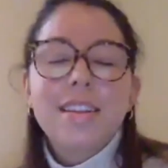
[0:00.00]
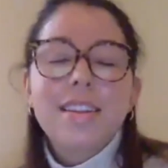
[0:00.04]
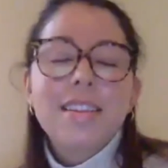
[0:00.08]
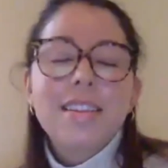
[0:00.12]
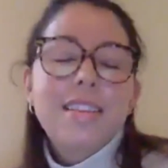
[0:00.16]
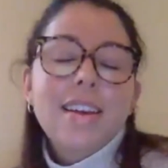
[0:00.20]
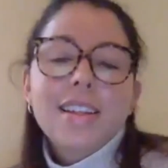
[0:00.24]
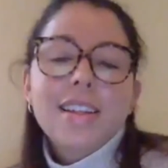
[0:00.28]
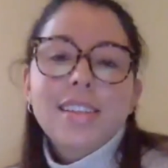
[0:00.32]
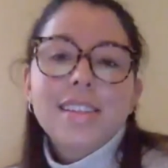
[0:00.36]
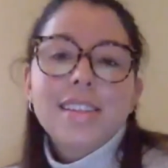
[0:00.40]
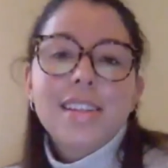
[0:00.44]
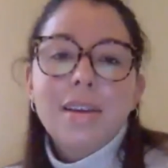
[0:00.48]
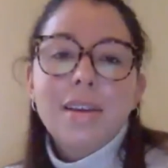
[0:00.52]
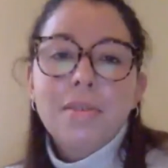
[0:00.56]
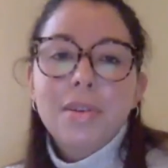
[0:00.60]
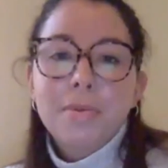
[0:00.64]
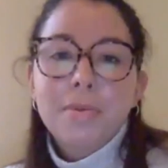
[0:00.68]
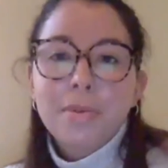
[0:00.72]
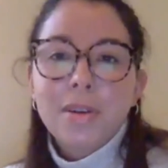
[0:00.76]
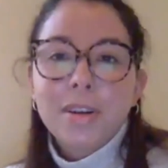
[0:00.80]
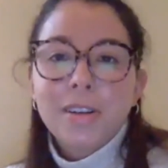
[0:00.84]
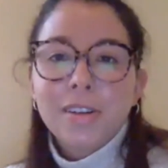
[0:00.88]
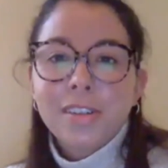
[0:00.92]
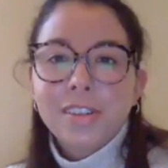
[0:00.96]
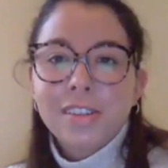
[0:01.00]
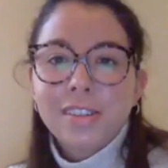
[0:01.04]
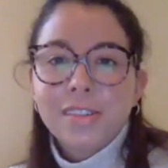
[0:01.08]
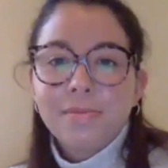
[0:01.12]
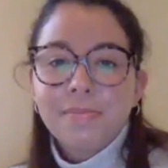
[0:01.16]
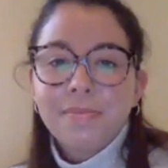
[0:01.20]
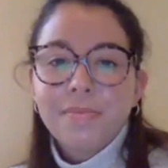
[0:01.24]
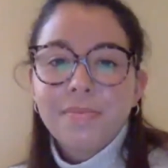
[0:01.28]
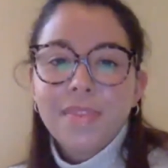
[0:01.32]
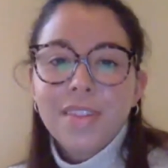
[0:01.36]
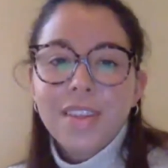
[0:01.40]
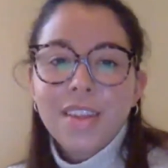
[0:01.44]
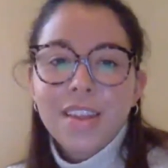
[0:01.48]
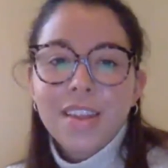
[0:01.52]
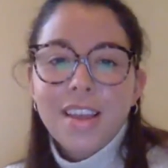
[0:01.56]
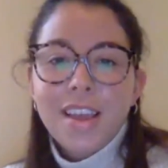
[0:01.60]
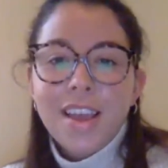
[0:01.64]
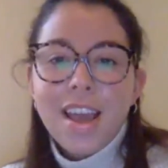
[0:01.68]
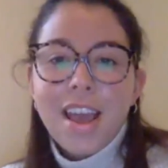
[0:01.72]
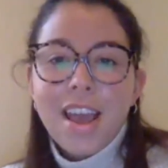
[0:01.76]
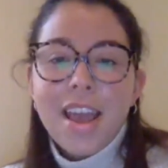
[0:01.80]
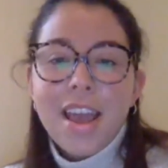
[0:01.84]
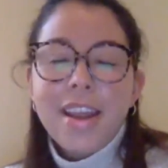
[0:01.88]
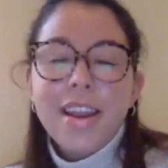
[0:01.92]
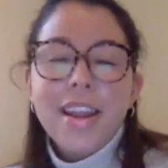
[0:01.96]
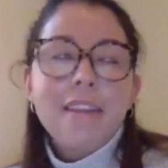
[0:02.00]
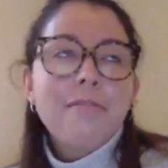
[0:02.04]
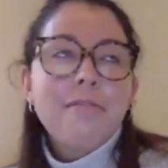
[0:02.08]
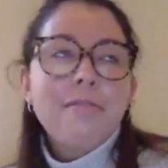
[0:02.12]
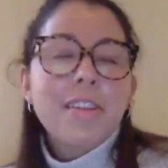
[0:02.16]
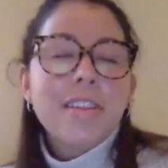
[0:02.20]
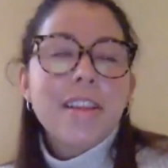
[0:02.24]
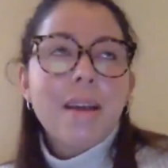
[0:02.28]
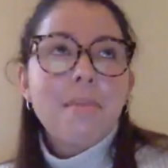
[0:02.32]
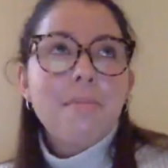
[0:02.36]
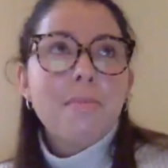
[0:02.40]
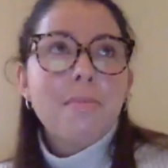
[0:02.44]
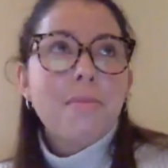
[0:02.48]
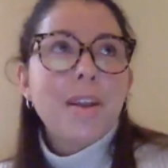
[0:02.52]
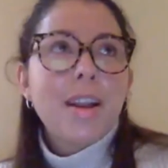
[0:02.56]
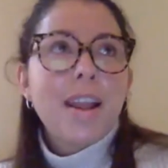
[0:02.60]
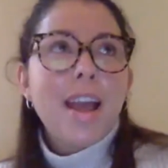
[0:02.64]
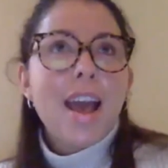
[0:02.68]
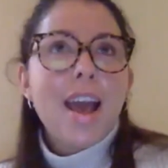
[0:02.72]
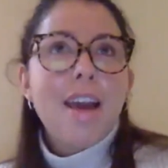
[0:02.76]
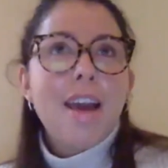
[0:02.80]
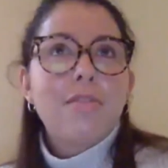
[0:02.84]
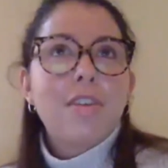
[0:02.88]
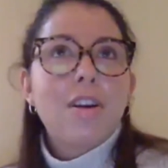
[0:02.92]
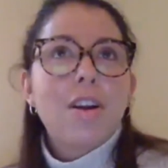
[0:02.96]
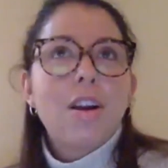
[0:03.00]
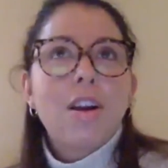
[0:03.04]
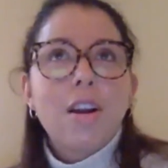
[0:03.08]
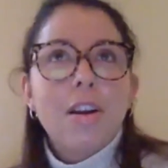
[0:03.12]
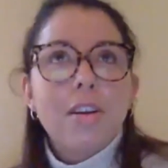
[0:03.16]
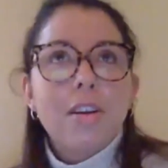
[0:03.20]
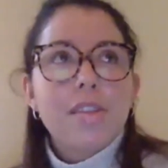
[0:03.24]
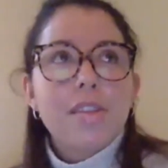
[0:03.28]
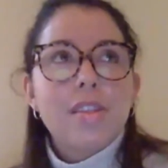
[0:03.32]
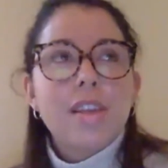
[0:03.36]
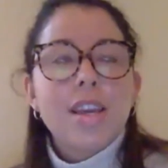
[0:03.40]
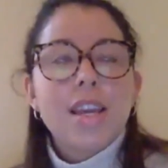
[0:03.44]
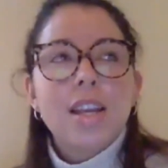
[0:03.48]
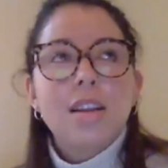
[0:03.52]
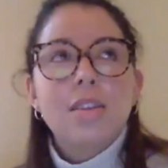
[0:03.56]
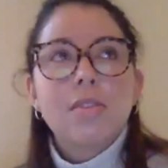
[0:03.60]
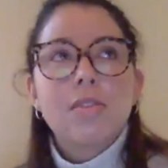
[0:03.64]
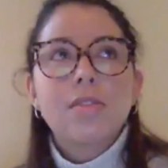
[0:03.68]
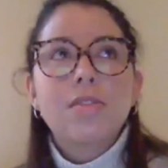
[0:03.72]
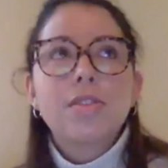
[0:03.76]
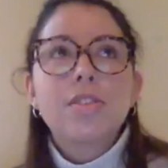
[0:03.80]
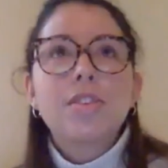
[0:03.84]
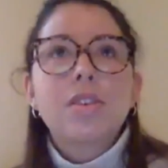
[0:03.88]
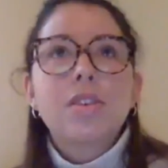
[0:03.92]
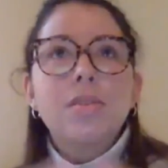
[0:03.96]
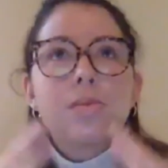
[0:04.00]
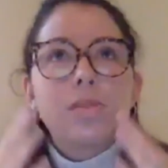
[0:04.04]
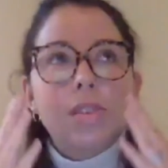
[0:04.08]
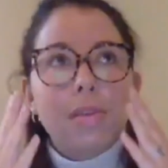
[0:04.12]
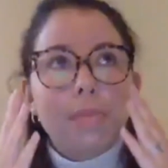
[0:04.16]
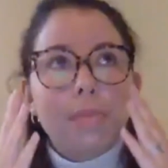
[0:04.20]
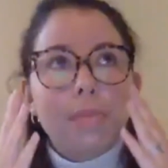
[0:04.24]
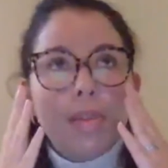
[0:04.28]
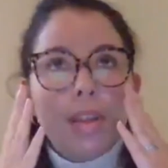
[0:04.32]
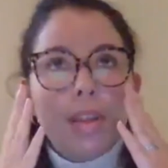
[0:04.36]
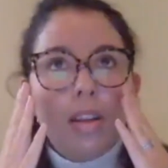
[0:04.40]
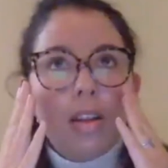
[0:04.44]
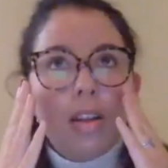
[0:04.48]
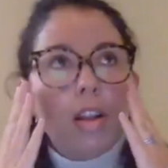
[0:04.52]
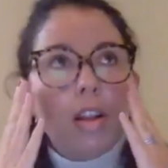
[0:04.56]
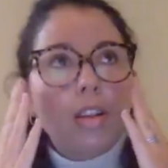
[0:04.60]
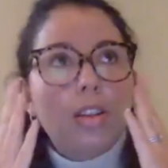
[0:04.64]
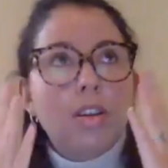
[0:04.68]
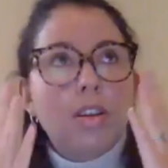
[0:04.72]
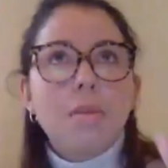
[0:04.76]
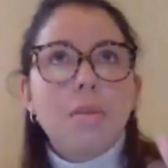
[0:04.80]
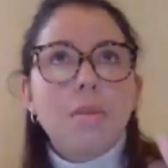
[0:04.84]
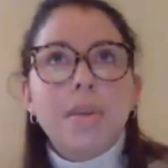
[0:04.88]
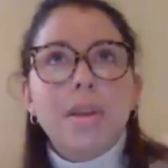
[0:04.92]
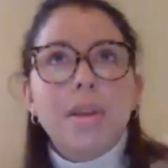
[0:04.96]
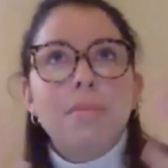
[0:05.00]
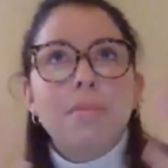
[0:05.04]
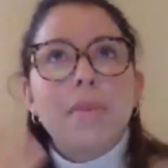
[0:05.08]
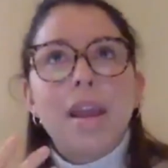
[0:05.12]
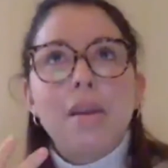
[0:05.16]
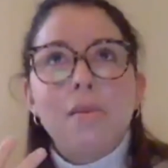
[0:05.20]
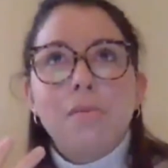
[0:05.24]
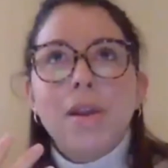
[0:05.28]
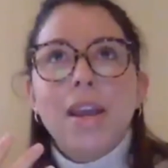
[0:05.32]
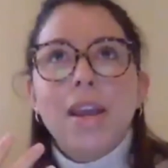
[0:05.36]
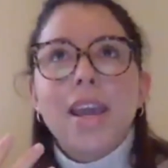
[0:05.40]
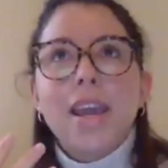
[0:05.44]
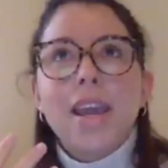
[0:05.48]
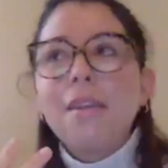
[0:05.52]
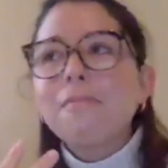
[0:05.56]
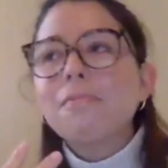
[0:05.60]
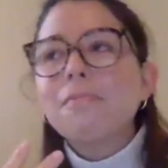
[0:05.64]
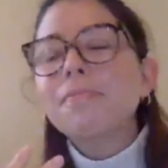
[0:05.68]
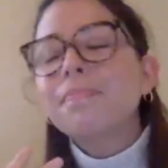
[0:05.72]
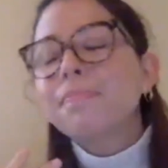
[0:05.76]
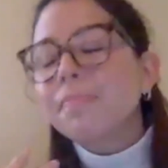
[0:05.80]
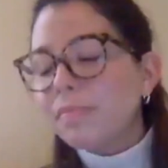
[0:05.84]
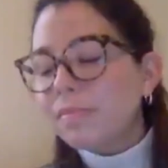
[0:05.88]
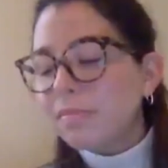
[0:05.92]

that's how it works. And every time when I have a hard thing or something not coming my way,